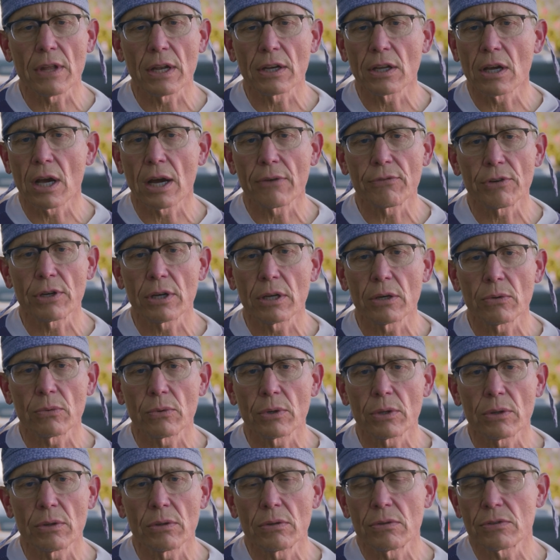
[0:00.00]
then covering it
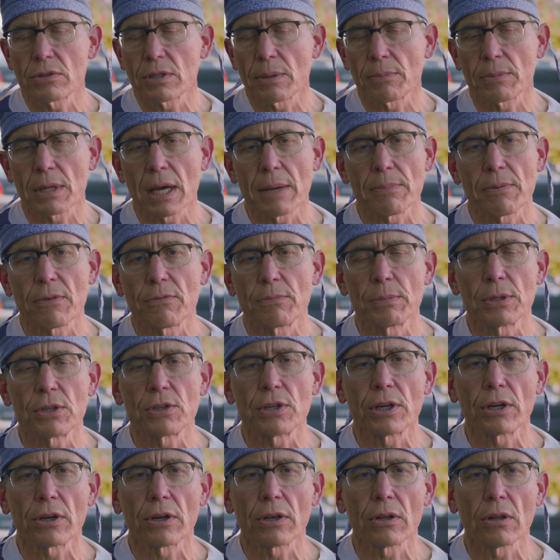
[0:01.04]
with some type of
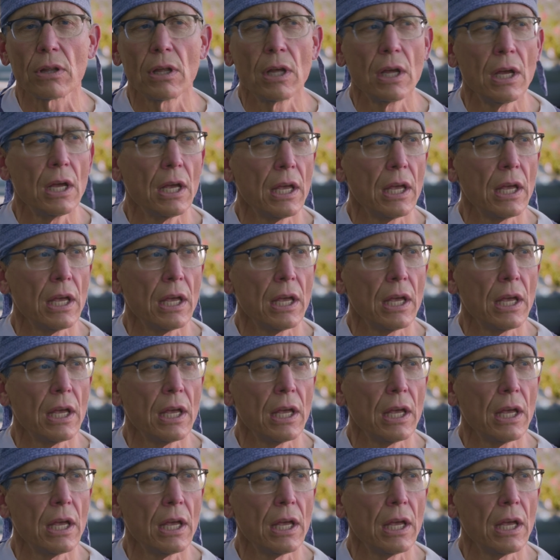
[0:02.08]
material.